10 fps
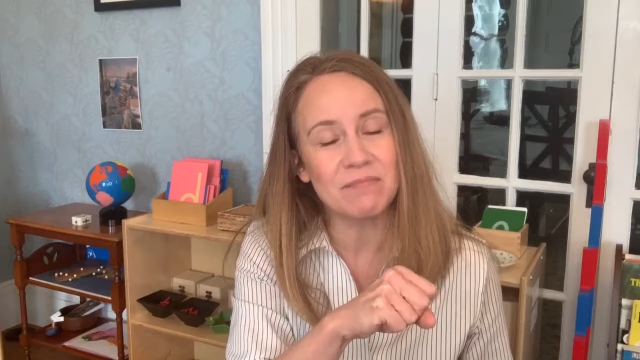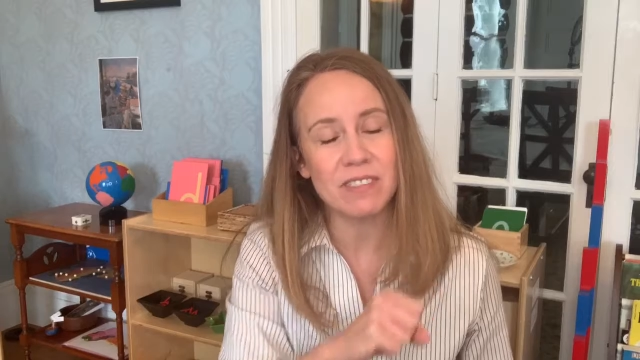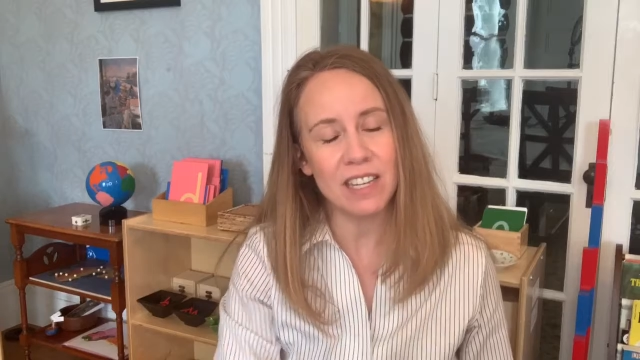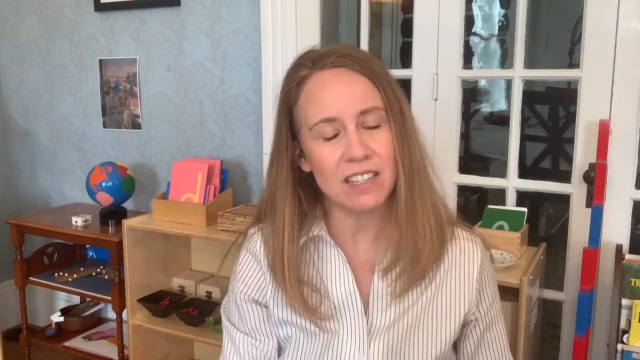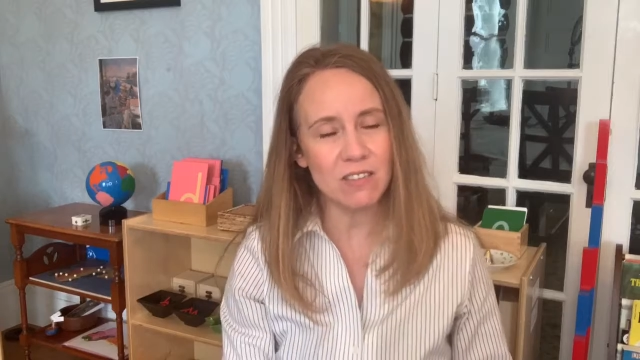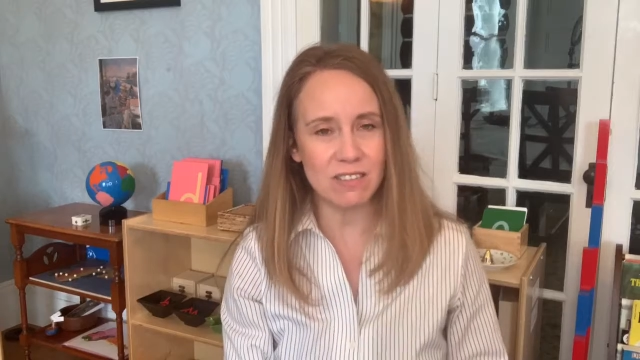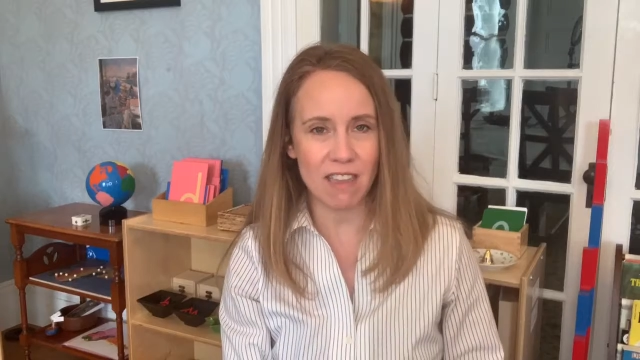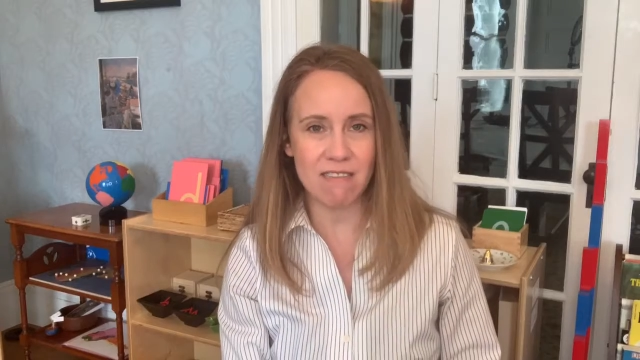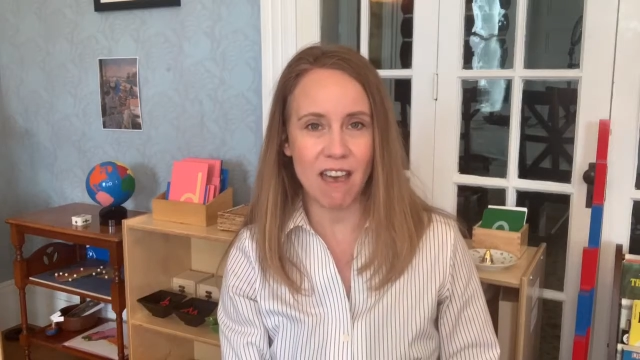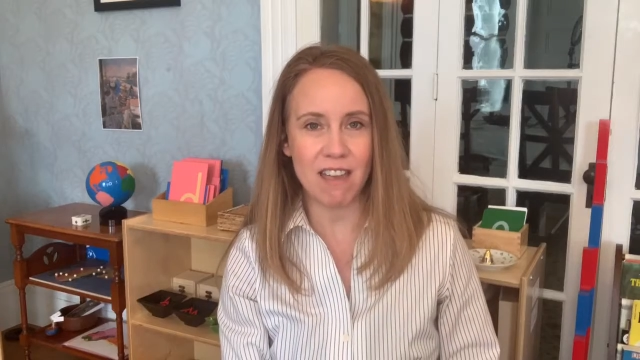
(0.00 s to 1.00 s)
Can you say
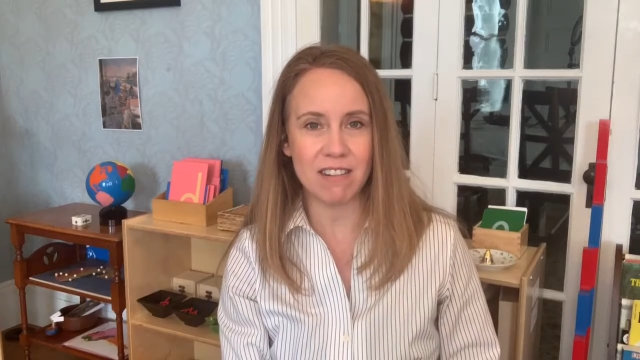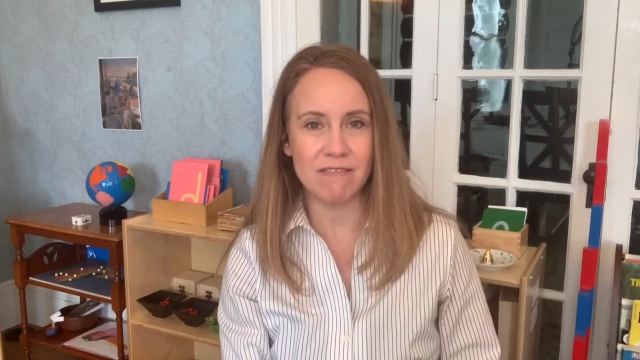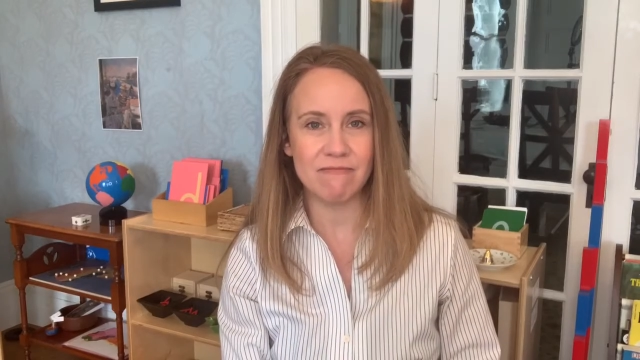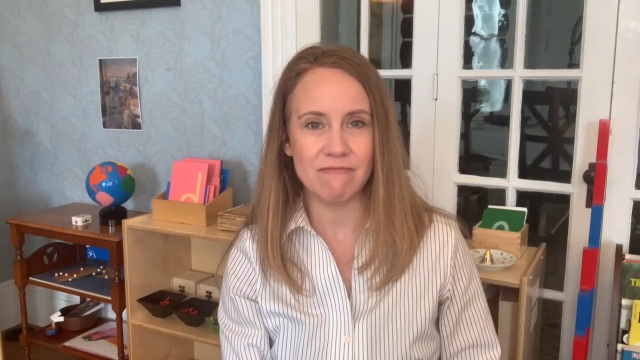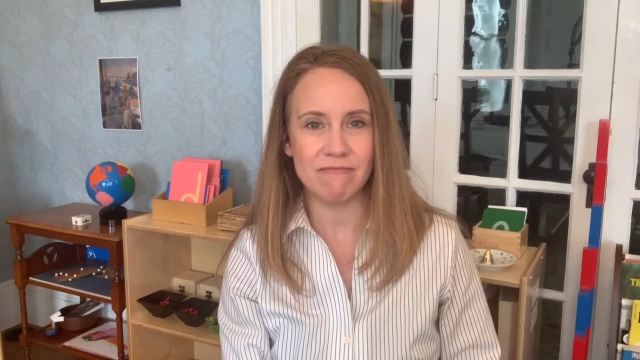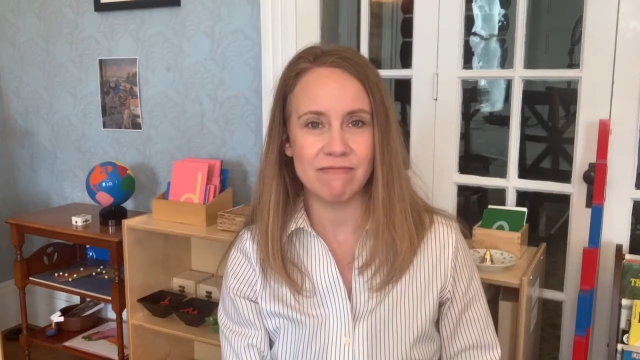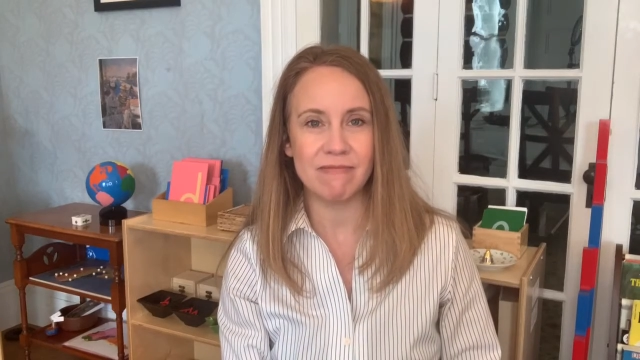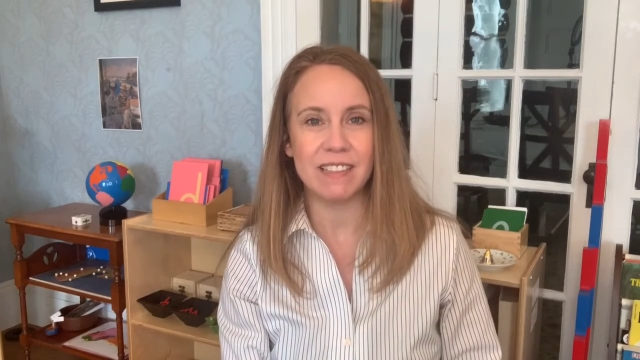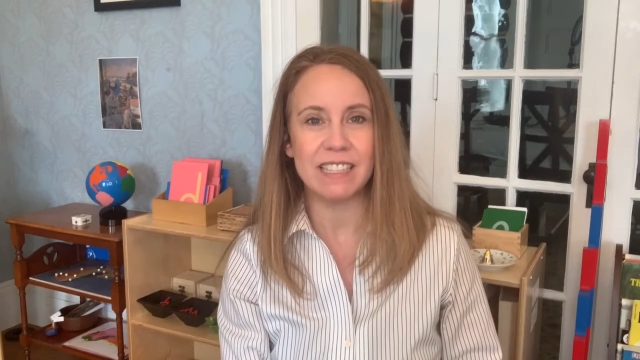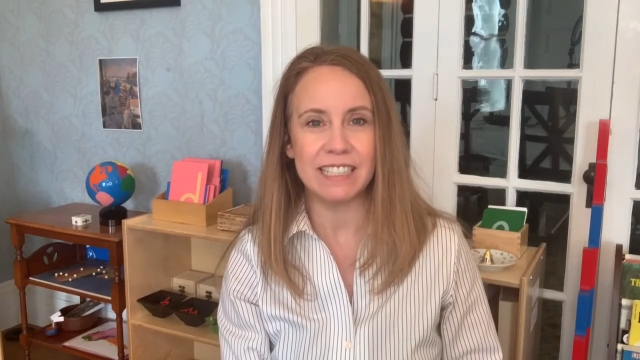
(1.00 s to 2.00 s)
that?
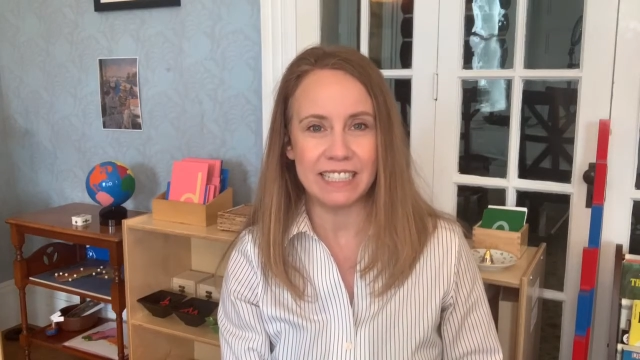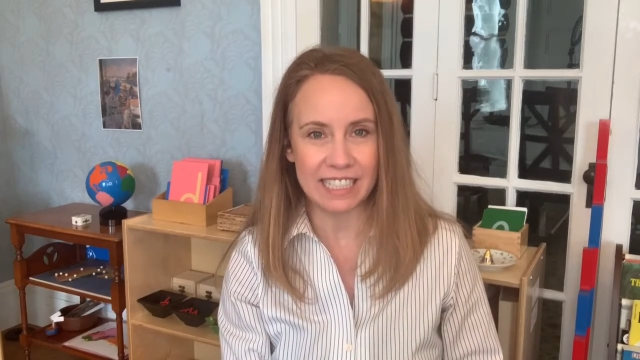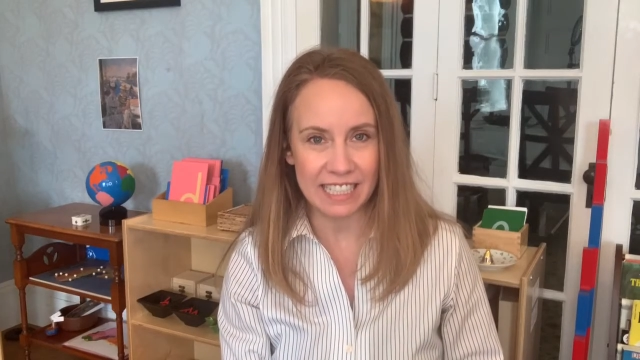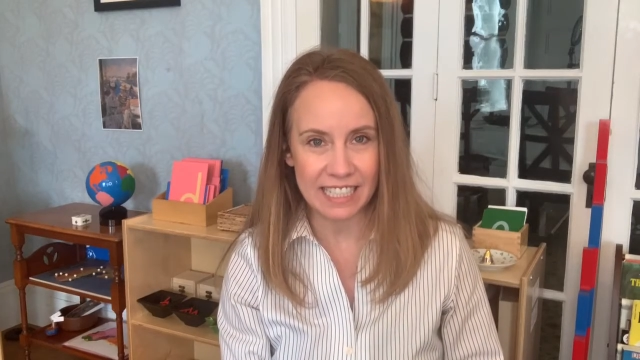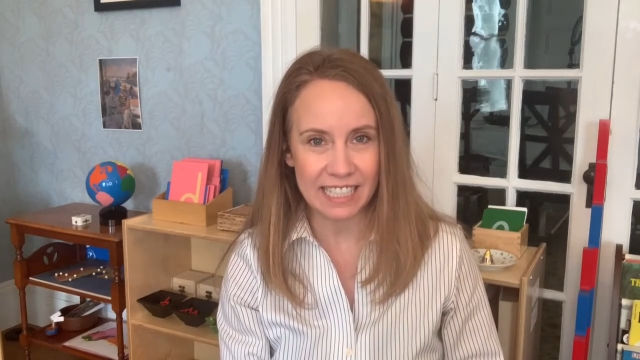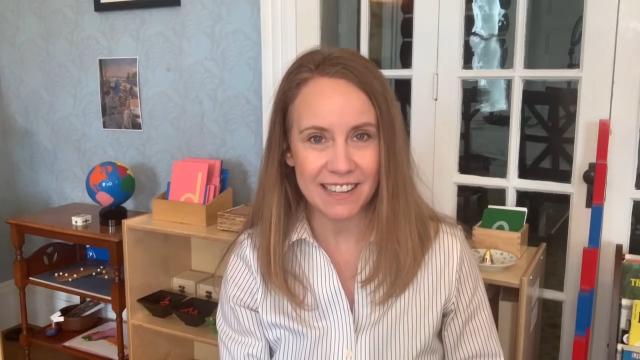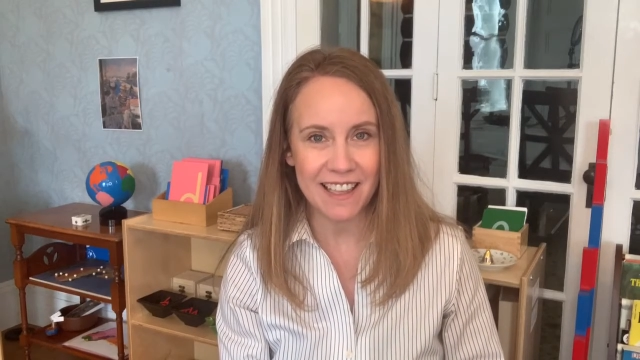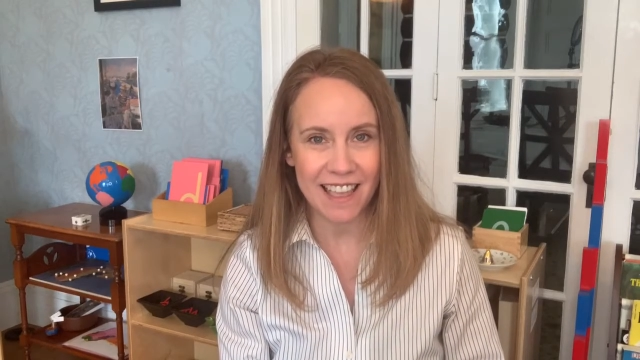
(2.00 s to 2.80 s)
DNA.